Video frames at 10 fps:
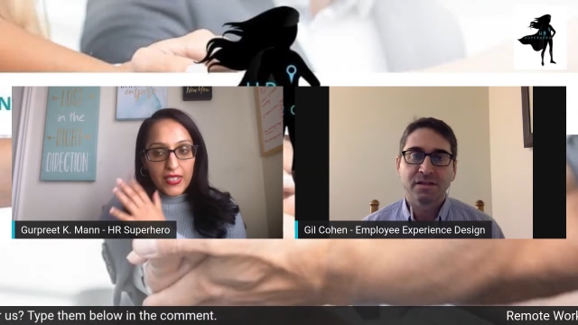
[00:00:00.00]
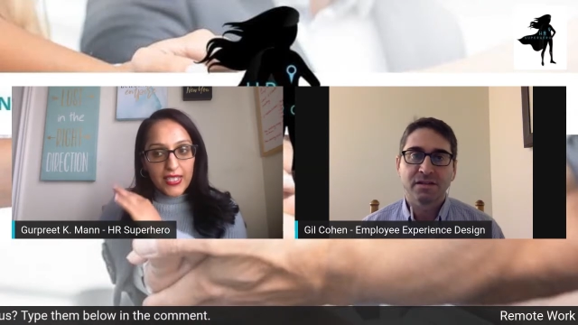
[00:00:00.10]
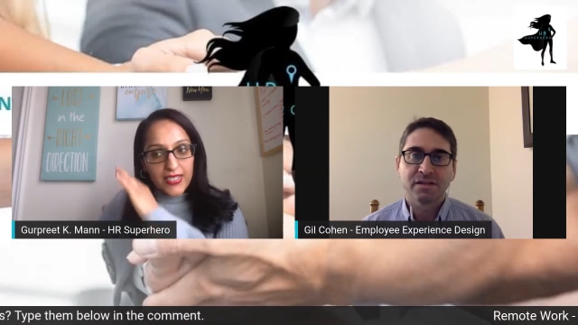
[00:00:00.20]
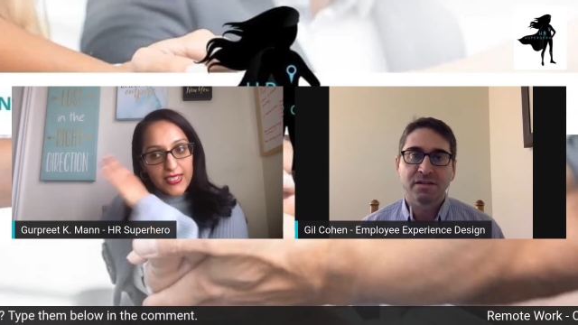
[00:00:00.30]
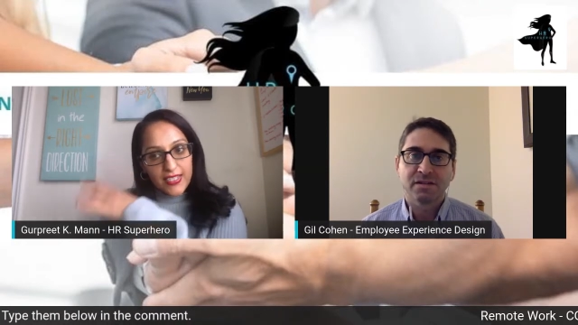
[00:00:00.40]

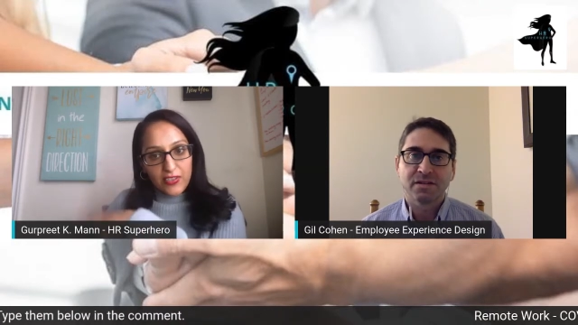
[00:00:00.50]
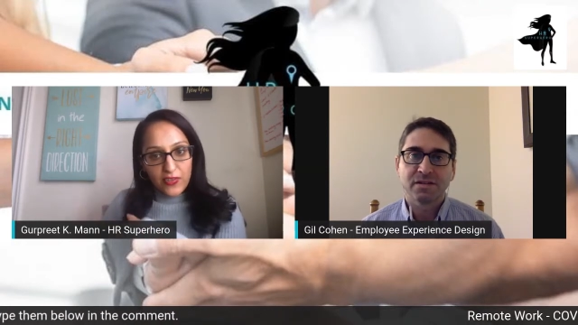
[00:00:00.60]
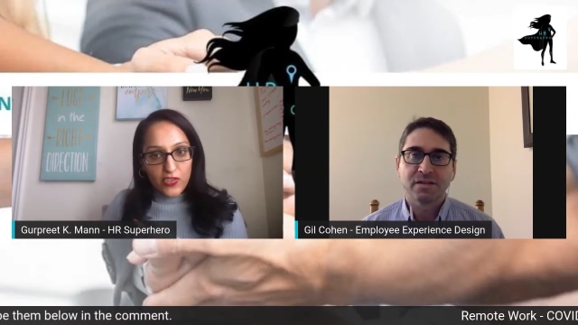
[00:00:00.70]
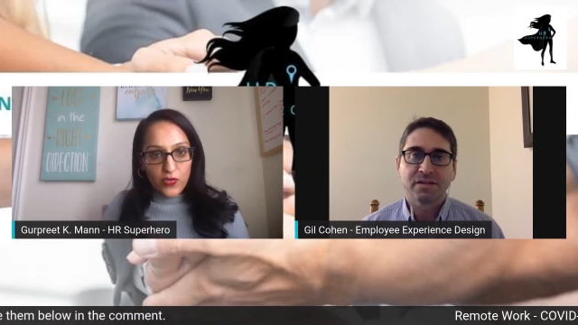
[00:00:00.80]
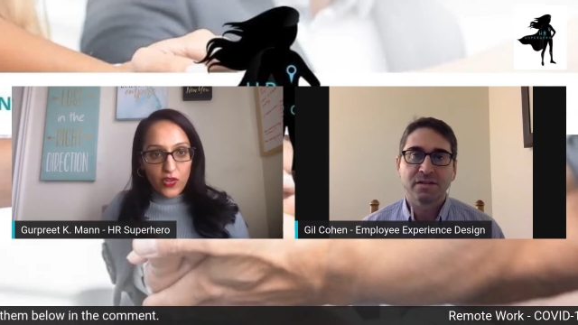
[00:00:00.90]
Speaker 1: me and this
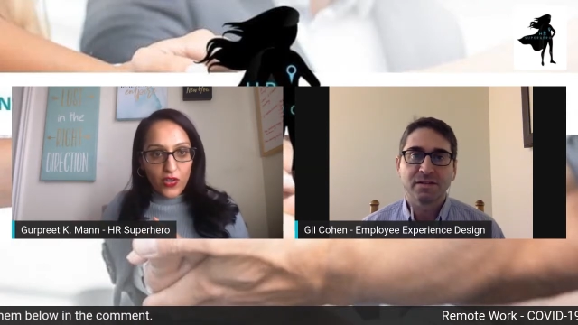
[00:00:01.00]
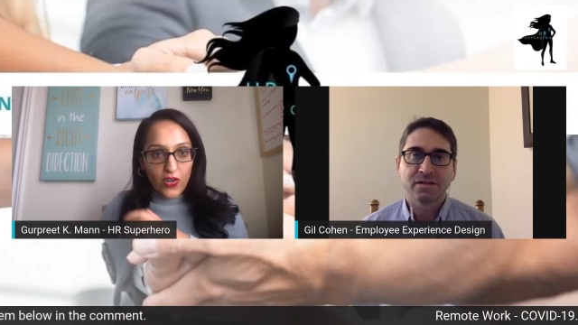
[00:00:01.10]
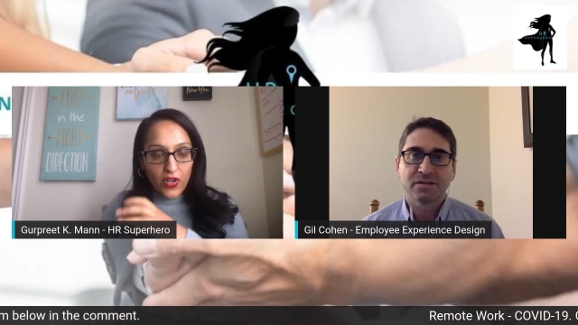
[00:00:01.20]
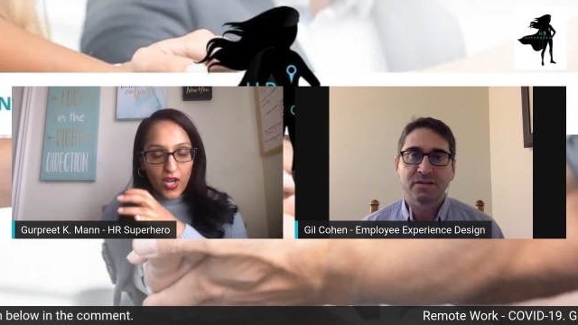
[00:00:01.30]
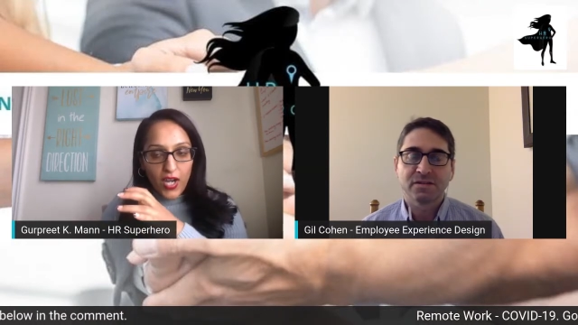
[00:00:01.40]

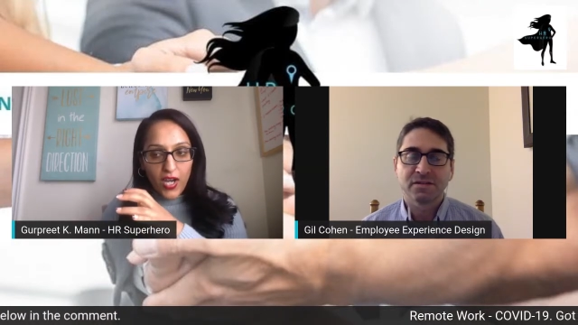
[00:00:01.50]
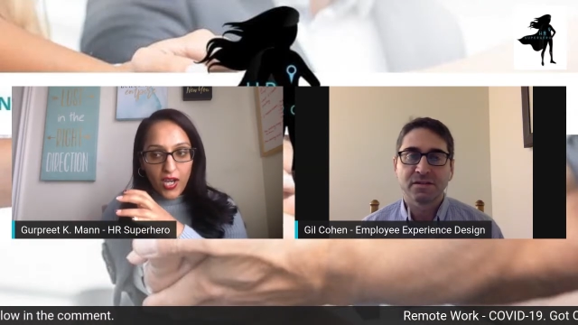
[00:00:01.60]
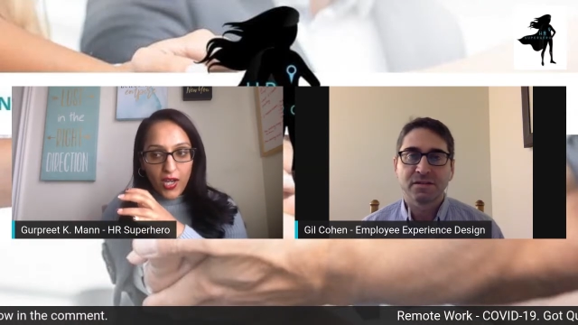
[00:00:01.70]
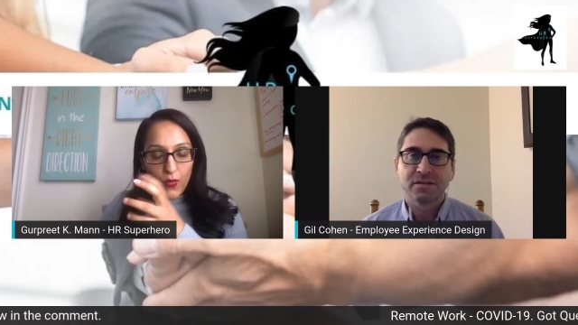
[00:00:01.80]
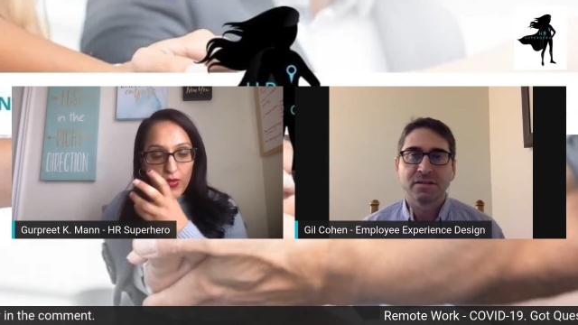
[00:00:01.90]
individual
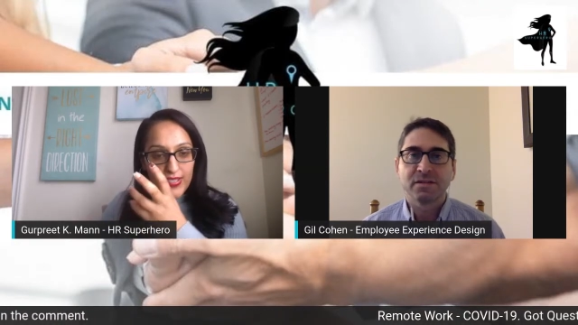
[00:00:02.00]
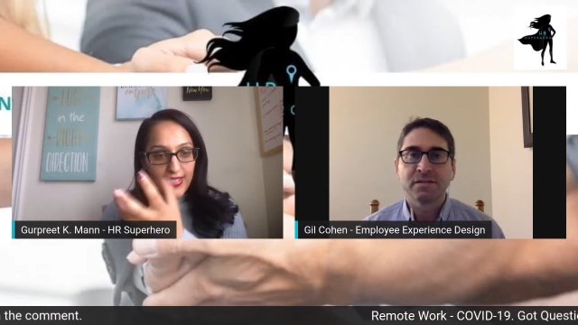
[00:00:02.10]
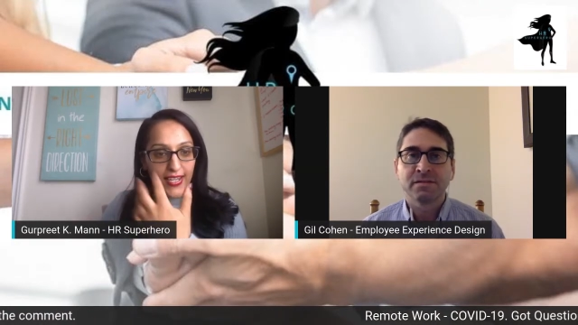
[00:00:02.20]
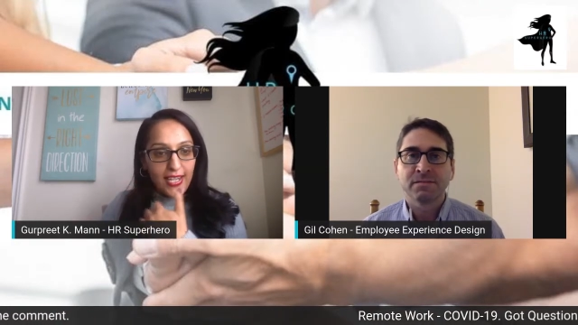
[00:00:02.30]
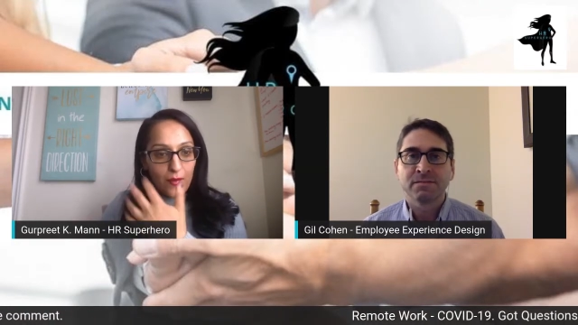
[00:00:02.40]
uh, were
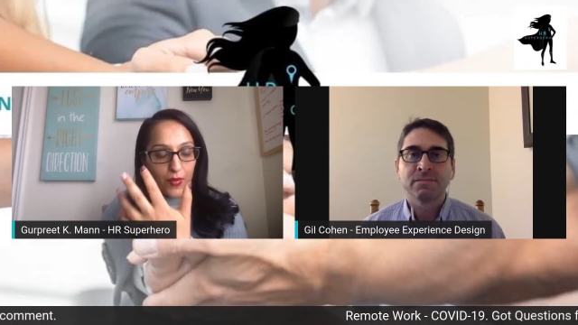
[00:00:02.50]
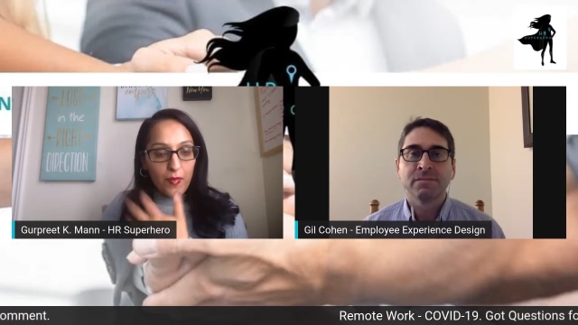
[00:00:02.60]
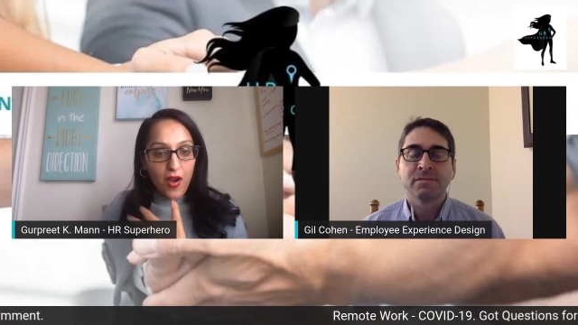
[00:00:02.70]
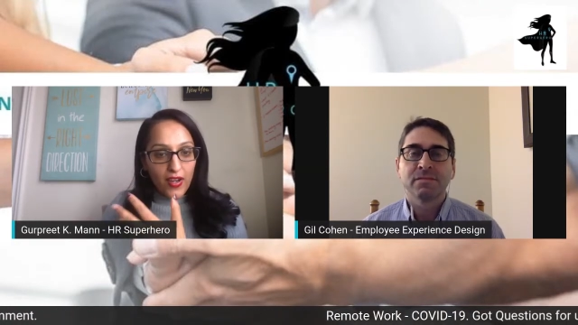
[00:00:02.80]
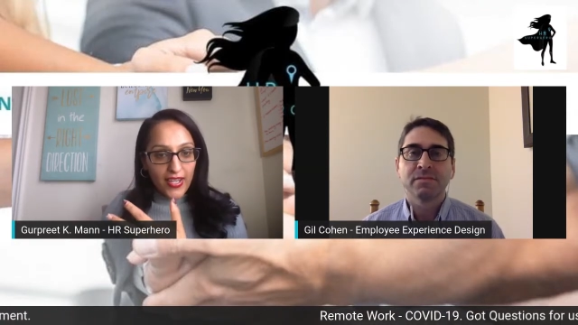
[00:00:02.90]
setting up a
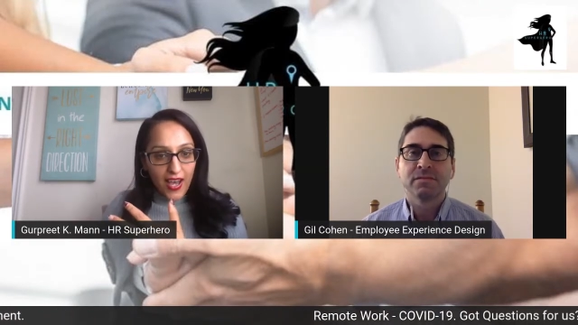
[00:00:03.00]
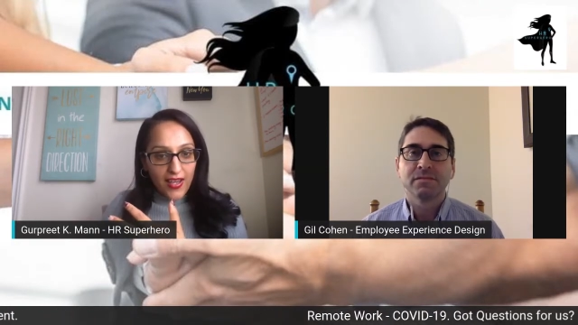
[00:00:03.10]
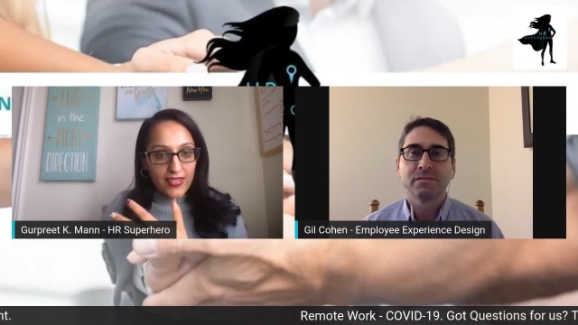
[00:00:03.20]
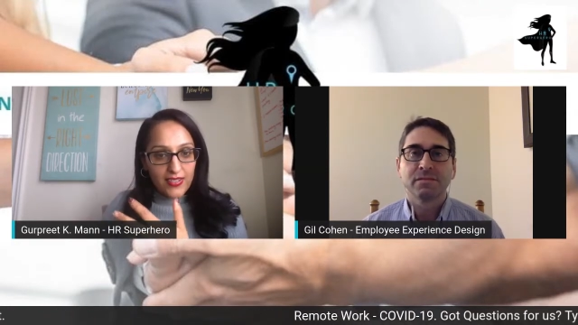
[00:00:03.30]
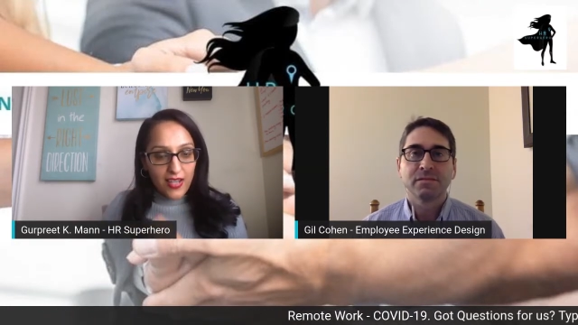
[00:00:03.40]

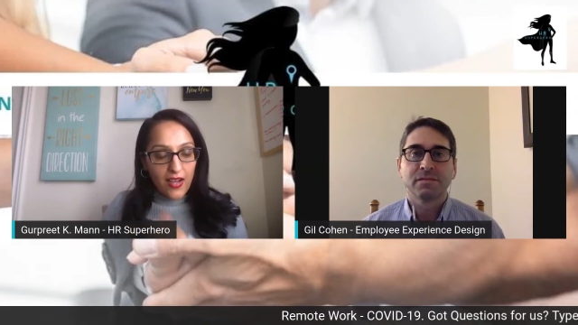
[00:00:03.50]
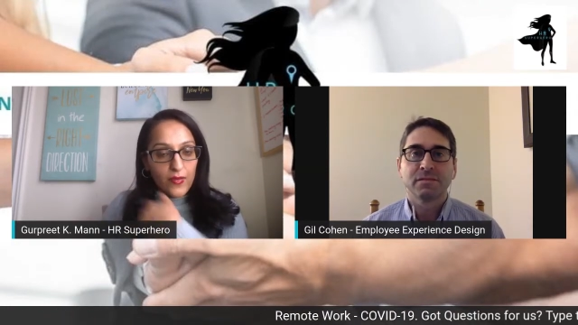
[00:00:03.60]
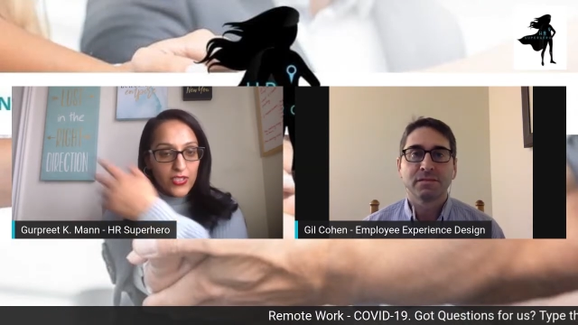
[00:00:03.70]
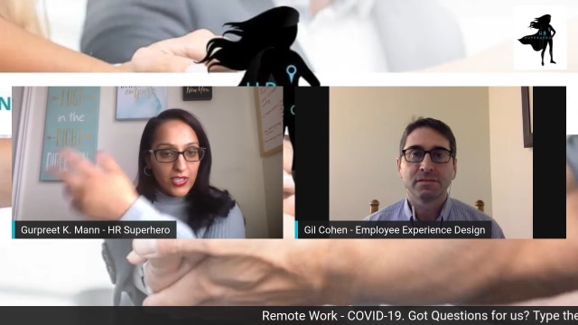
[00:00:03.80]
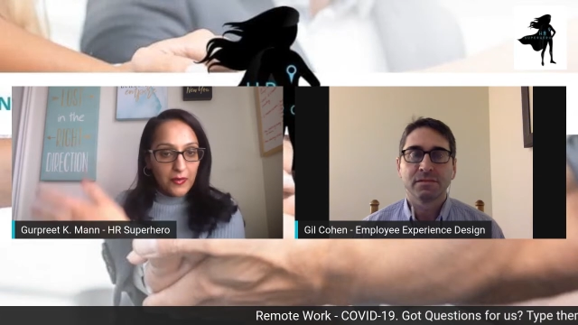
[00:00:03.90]
podcast. I
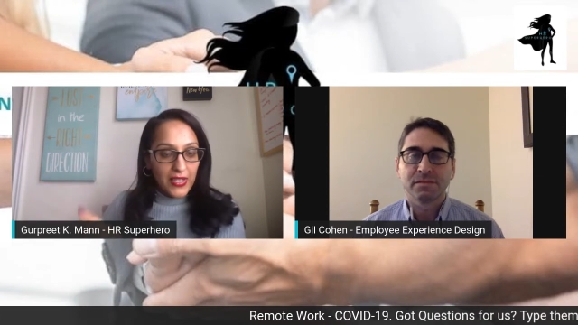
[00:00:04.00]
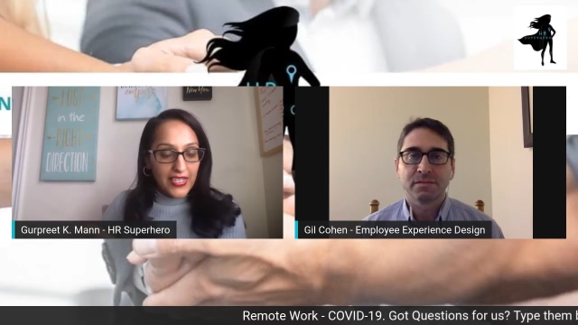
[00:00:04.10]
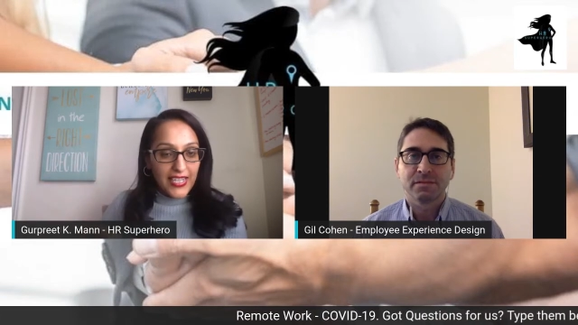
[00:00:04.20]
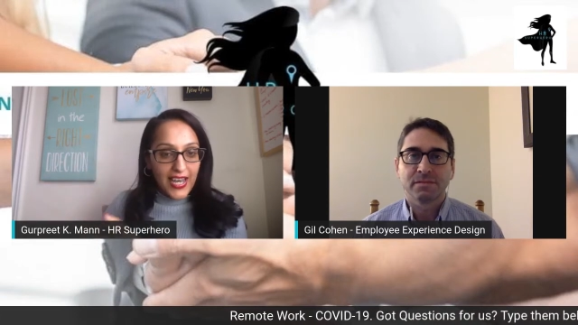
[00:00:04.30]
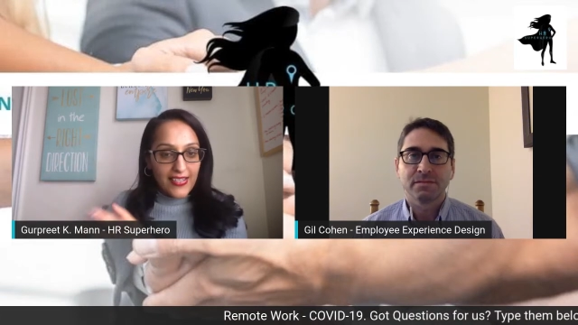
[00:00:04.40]
was going to be a
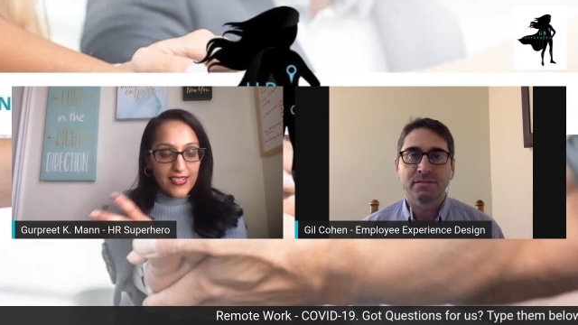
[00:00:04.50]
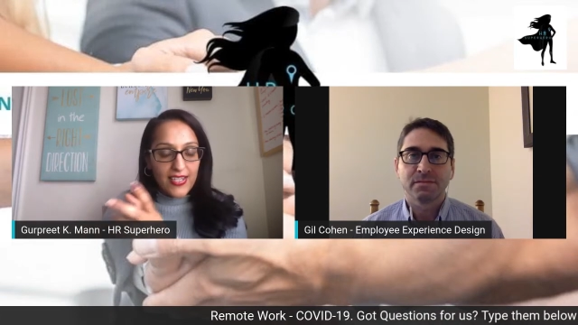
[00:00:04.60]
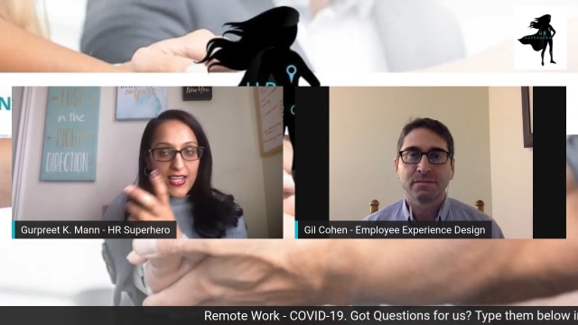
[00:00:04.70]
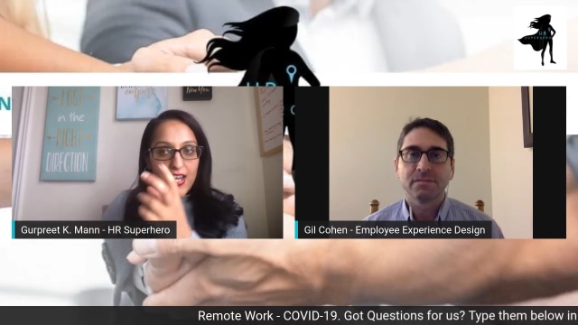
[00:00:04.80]
guest.